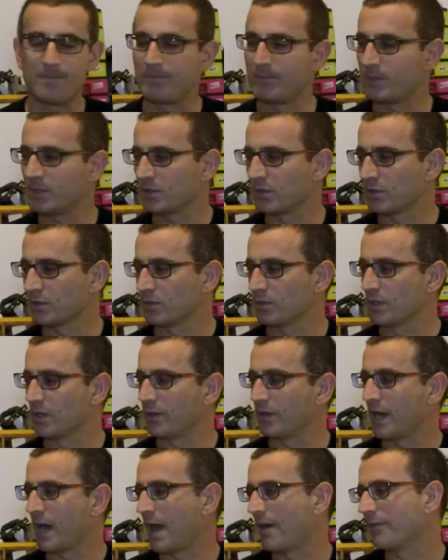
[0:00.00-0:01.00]
There's also
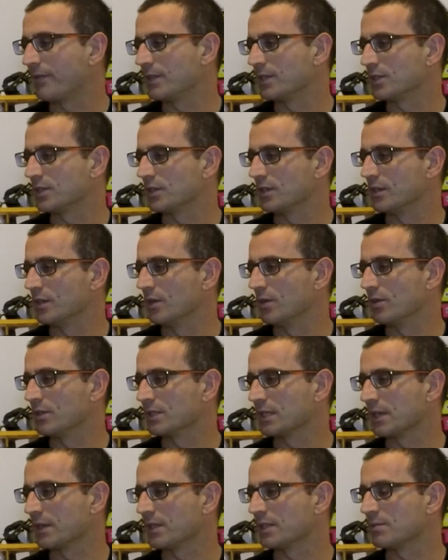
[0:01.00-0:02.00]
another 1/2 inch on the nose.
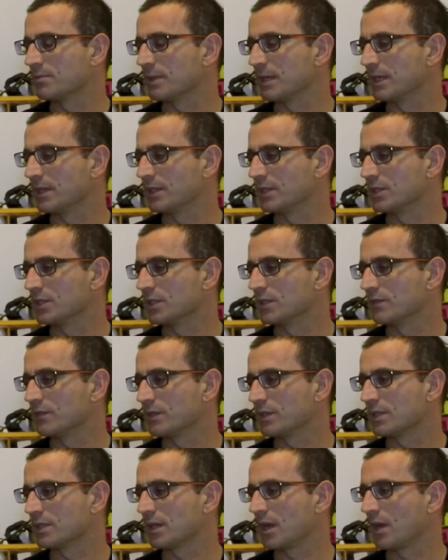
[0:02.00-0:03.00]
Again, that's mainly just for
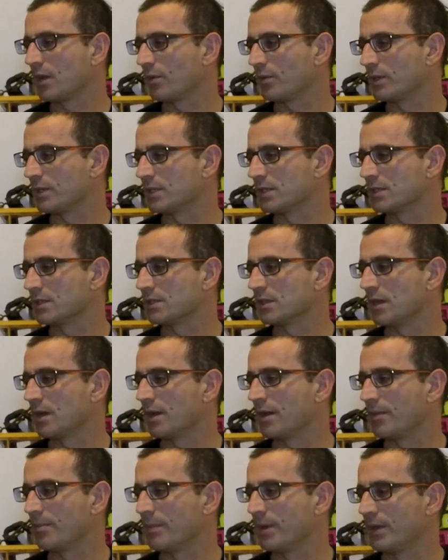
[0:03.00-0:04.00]
style reasons,
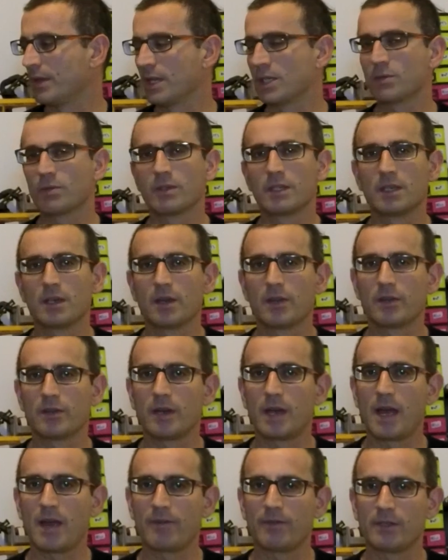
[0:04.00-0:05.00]
but that's where the other
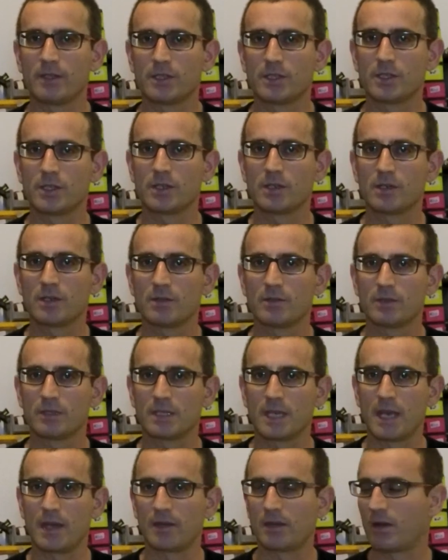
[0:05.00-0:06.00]
1/2 inch is
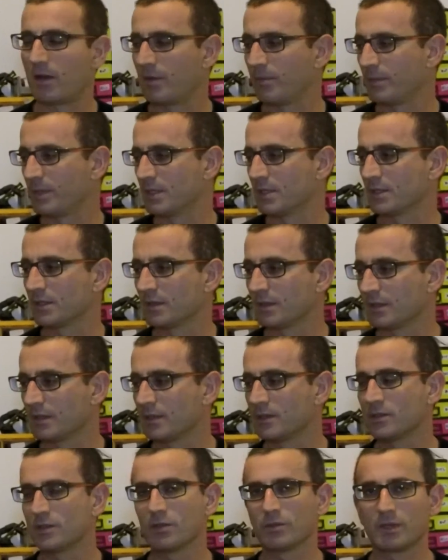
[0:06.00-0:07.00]
added on basically,
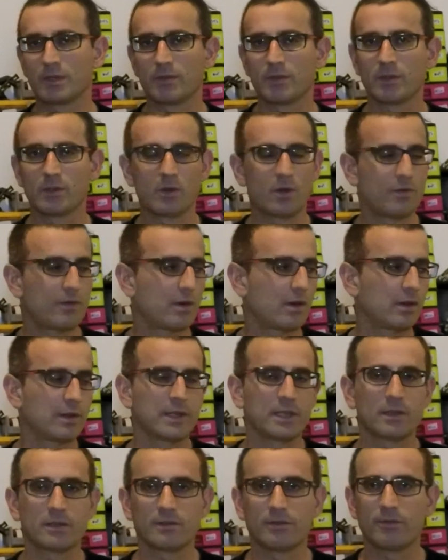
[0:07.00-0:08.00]
so giving you an overall
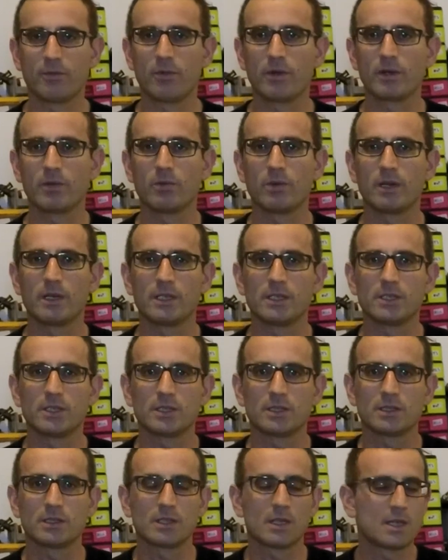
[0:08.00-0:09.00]
length of 41
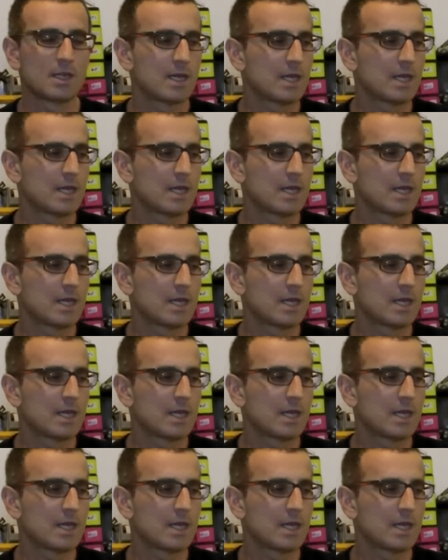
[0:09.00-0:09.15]
inches.